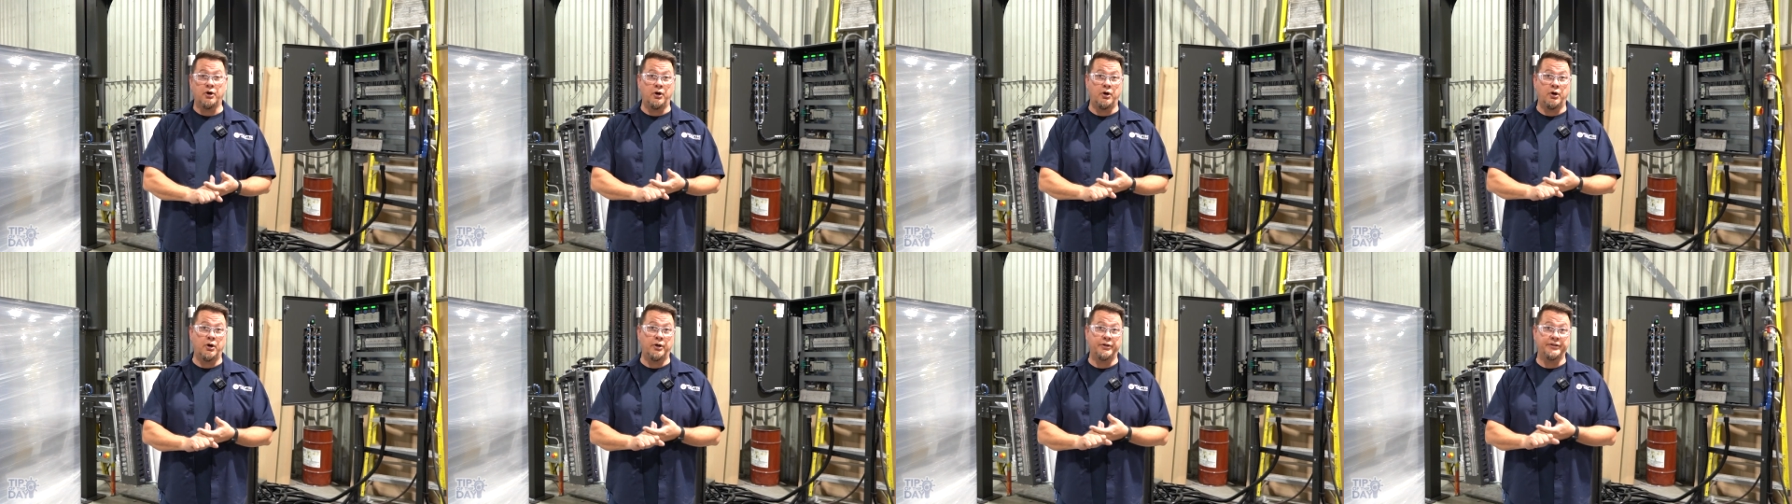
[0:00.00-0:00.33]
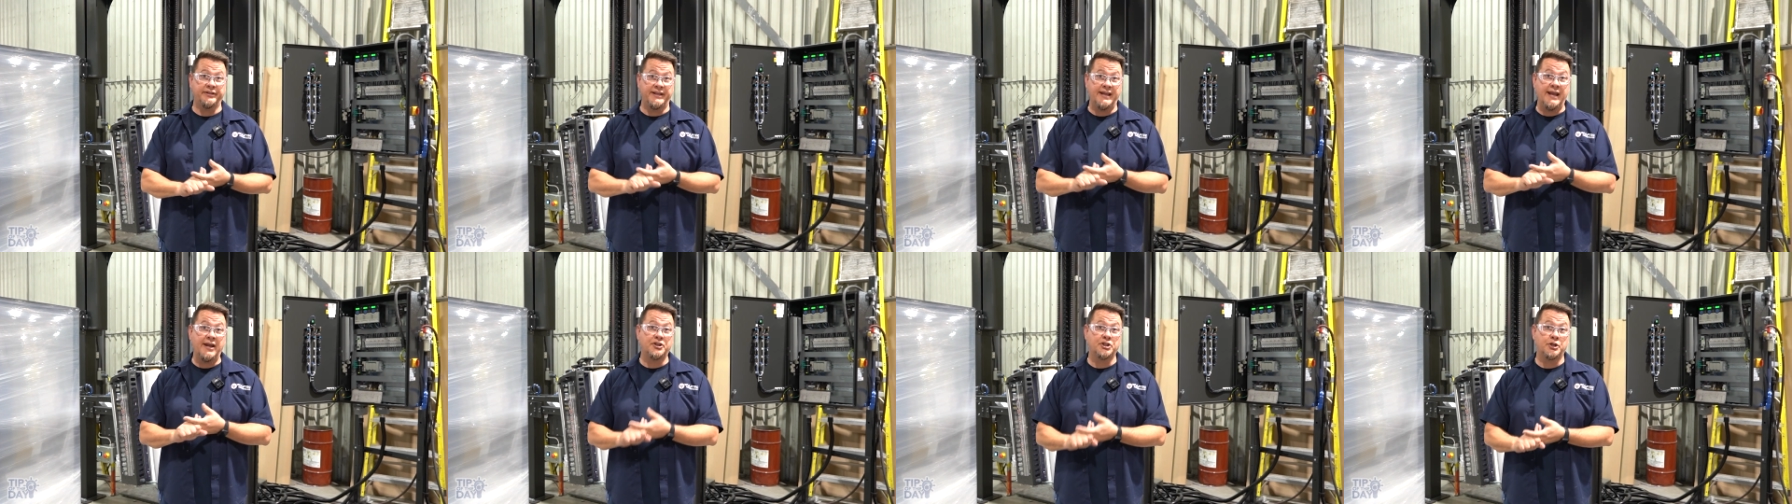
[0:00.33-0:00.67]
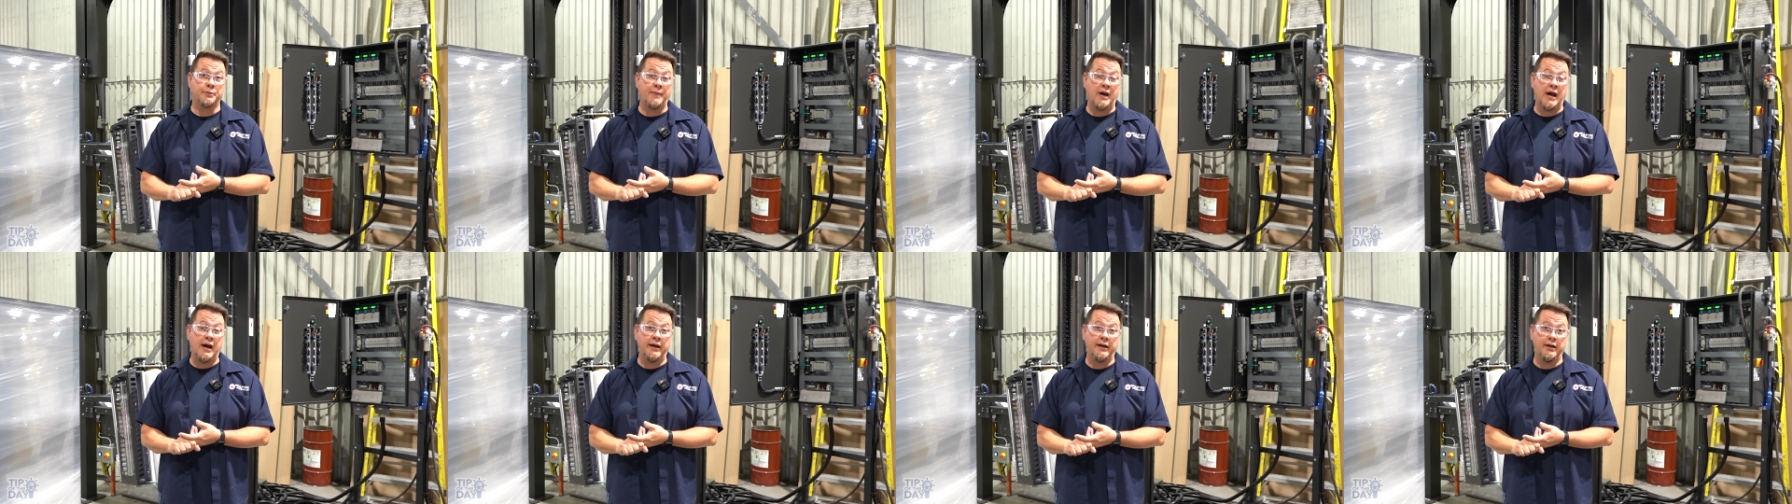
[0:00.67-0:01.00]
on the
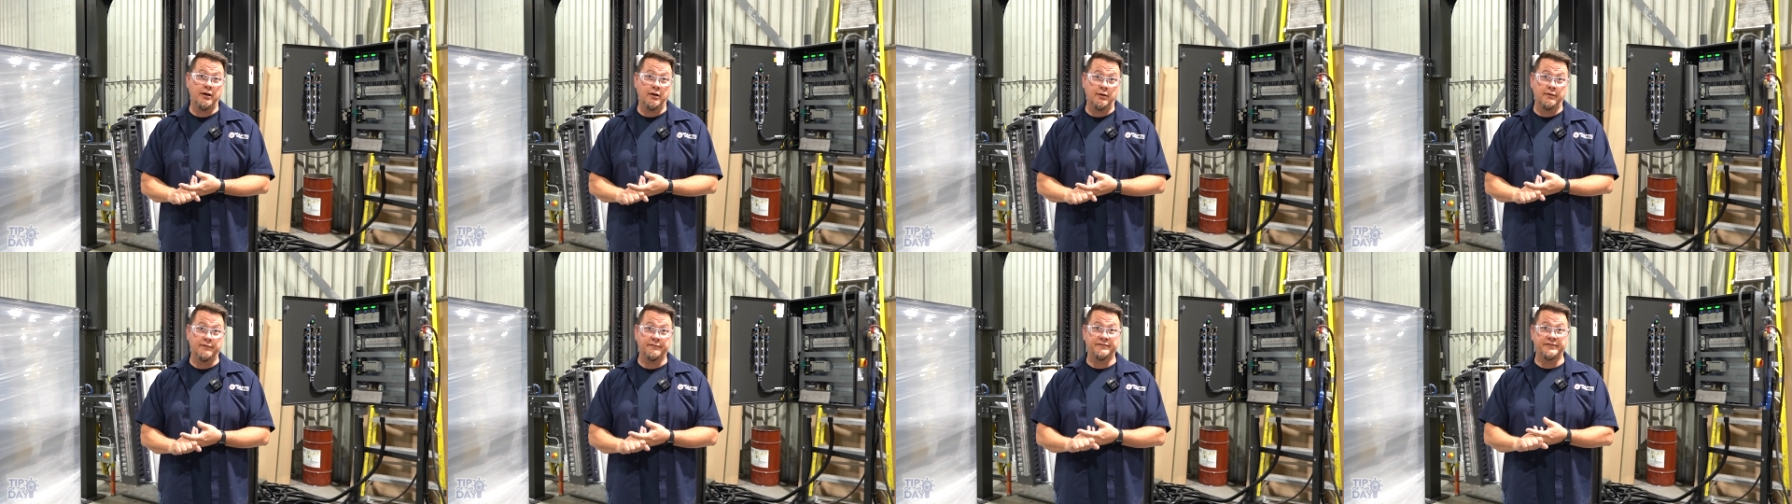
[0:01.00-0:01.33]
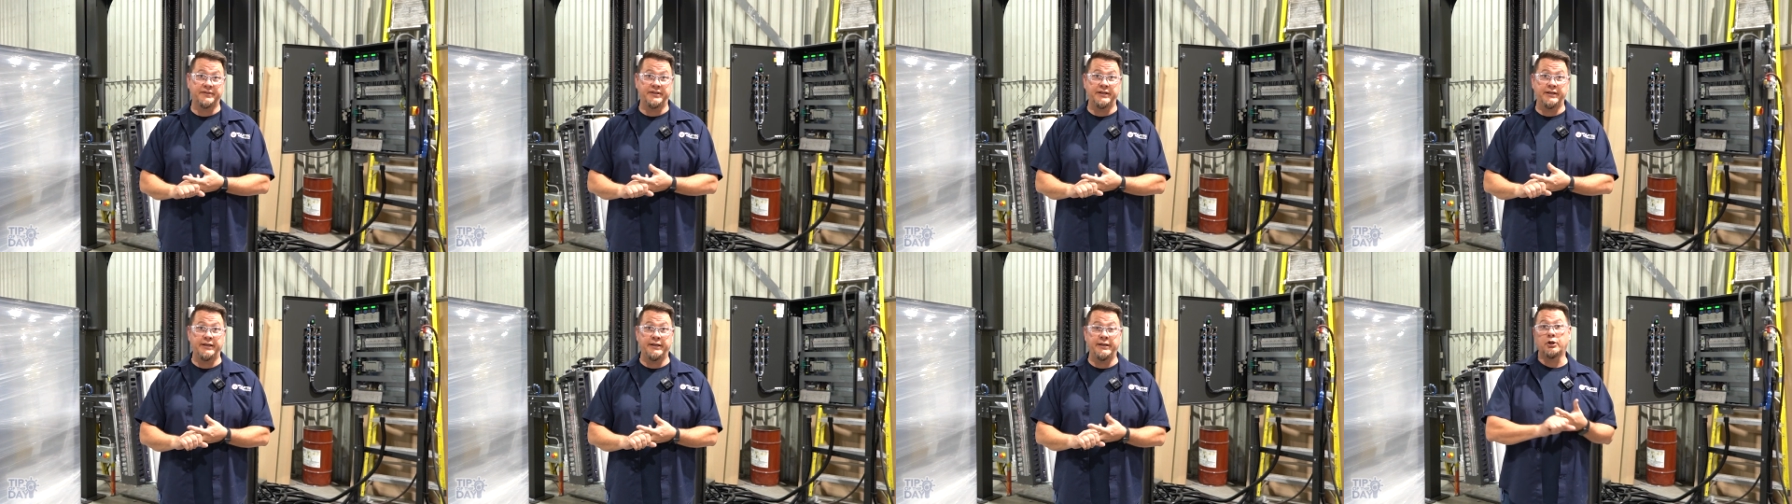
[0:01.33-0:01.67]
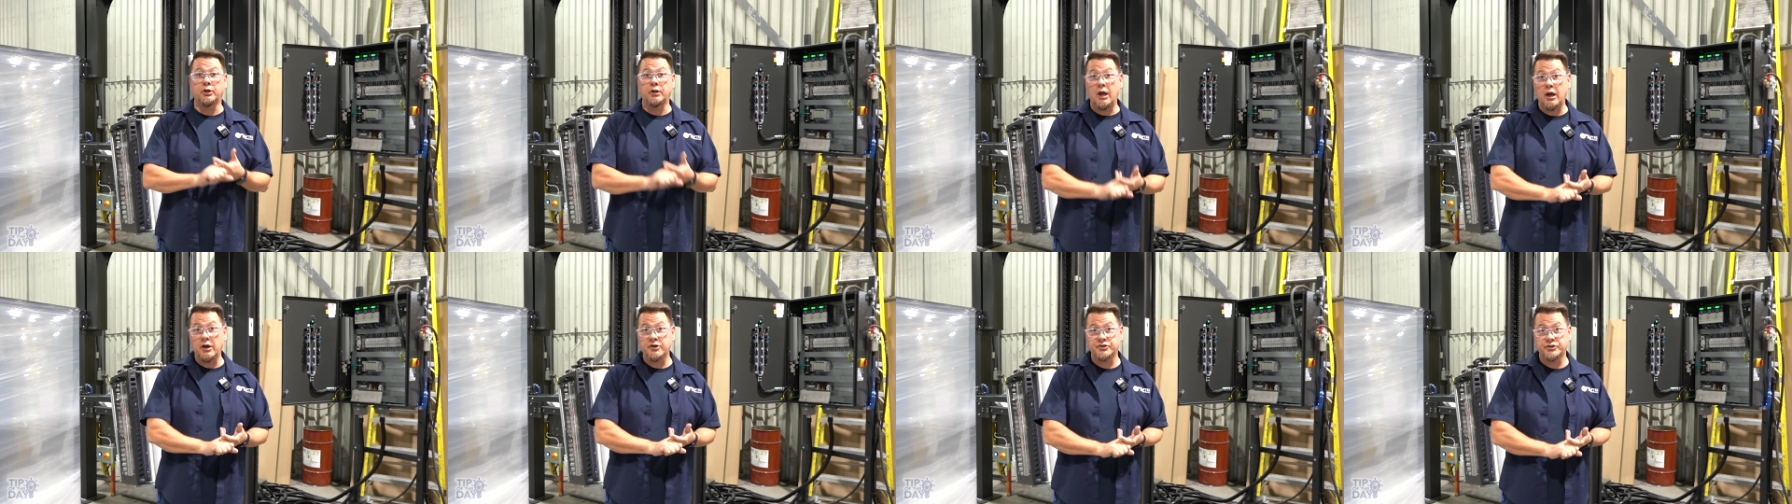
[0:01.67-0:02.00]
HMI of the
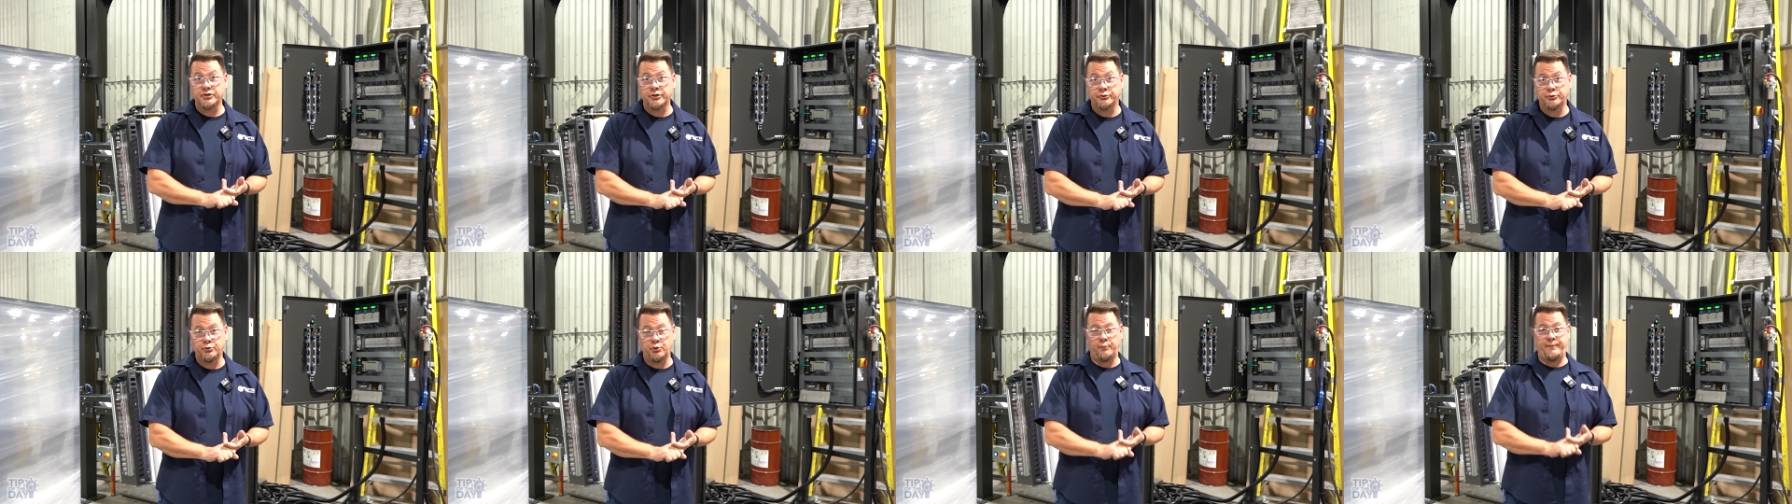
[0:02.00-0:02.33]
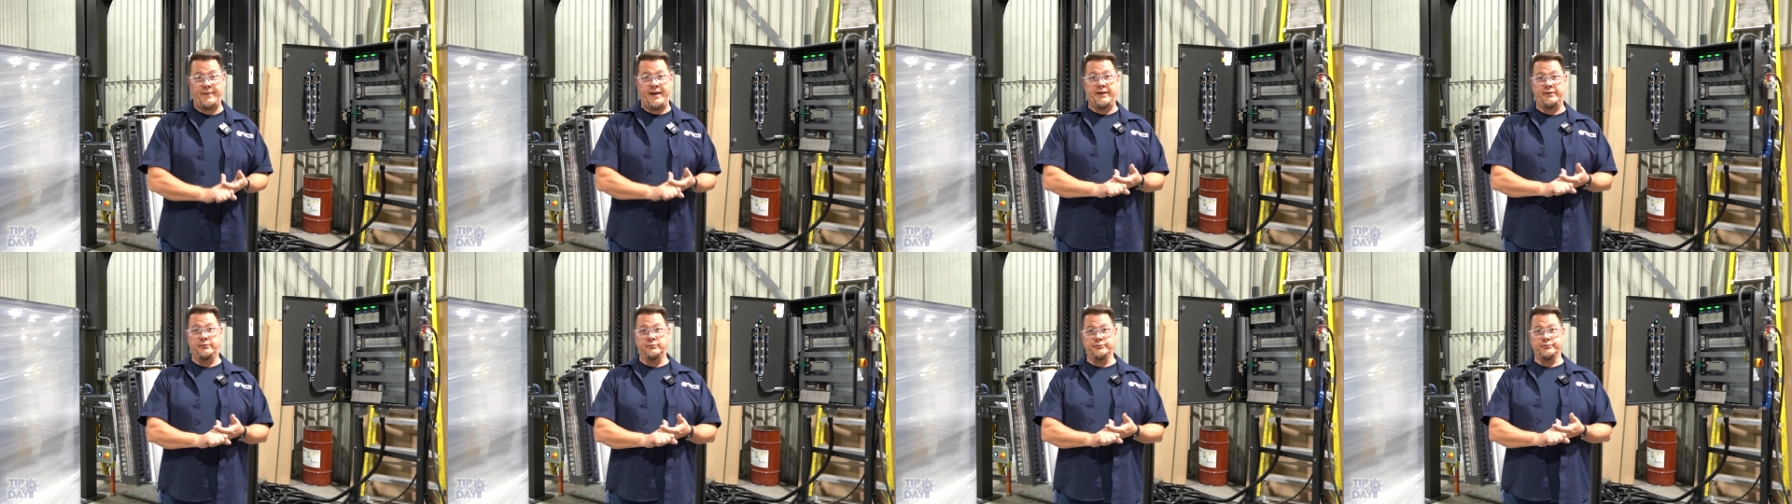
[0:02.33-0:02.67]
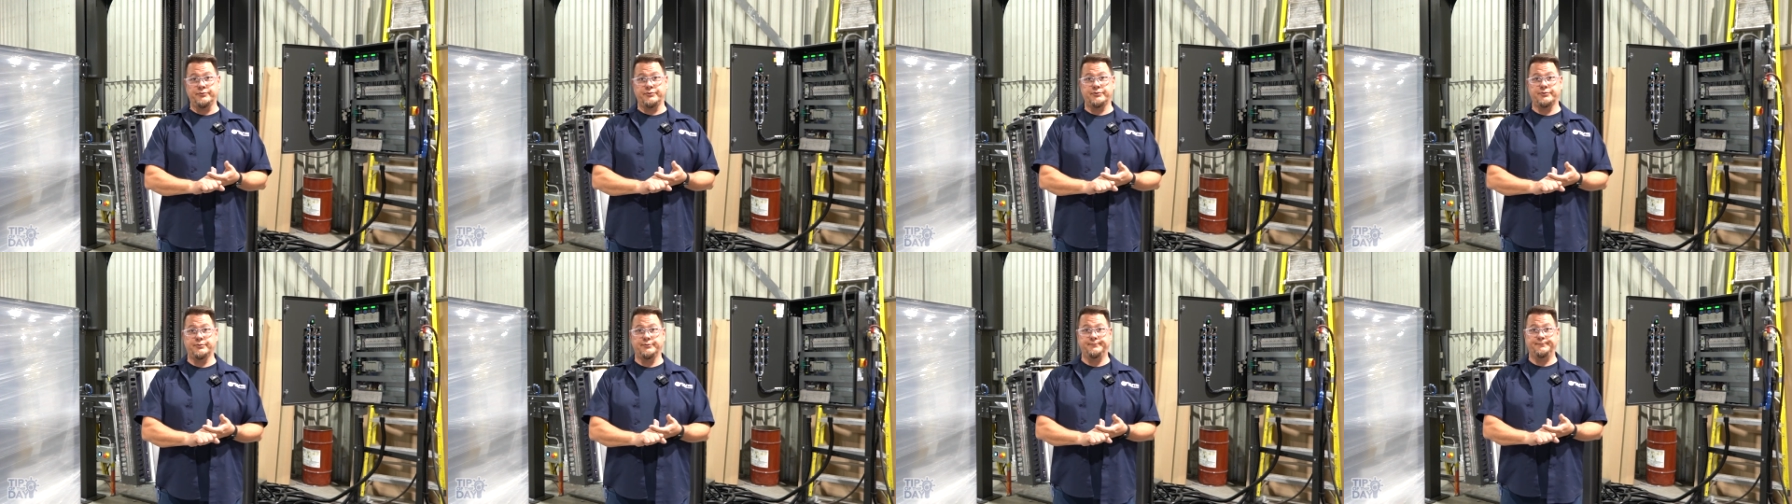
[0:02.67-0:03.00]
deluxe control
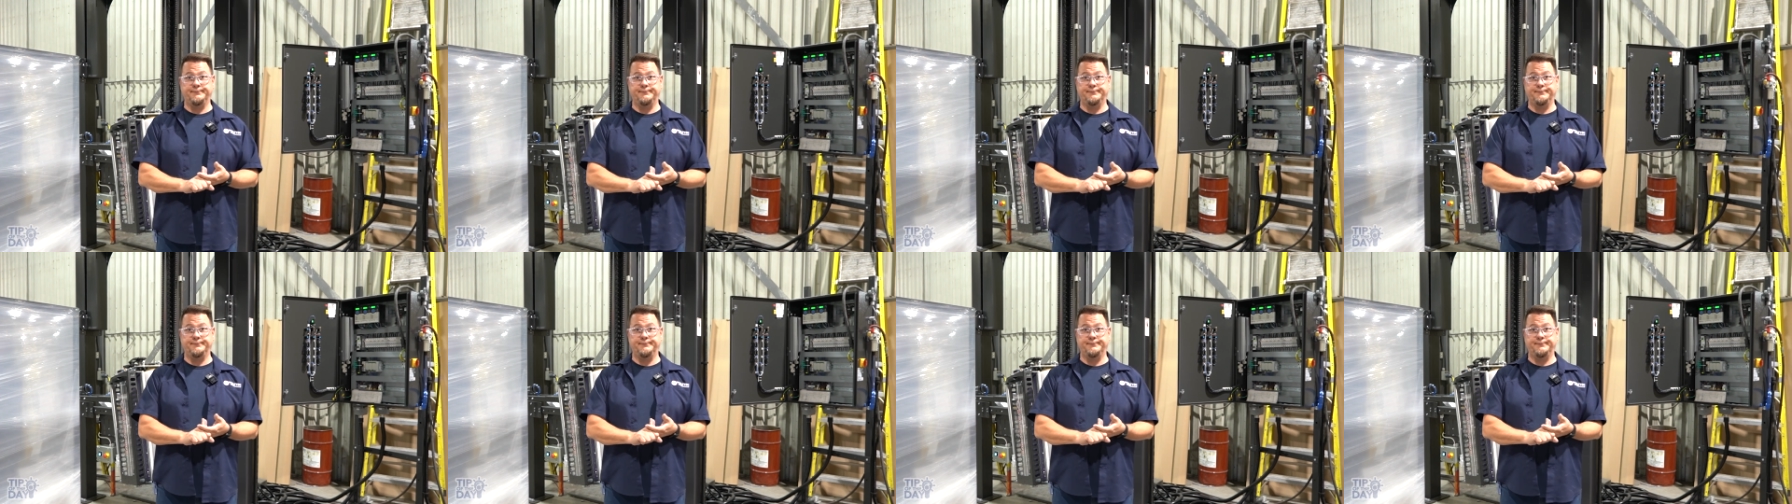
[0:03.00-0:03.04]
panels.